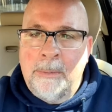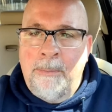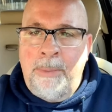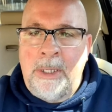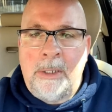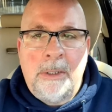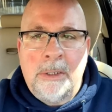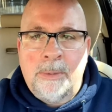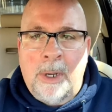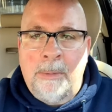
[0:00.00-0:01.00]
Pete
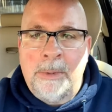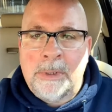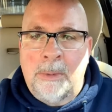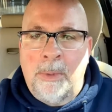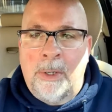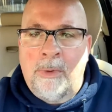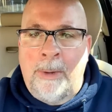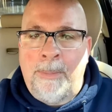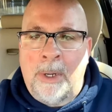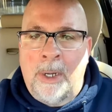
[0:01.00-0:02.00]
is probably somewhere
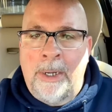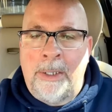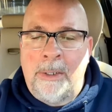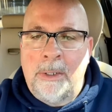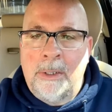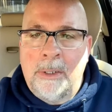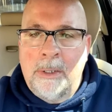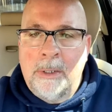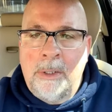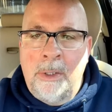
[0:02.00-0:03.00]
right behind
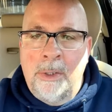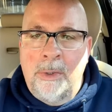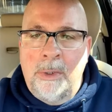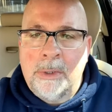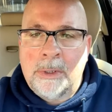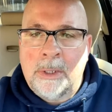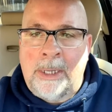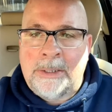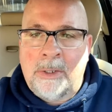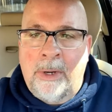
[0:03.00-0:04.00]
you, so
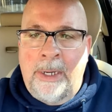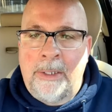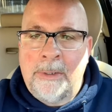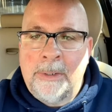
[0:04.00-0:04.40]
that's great.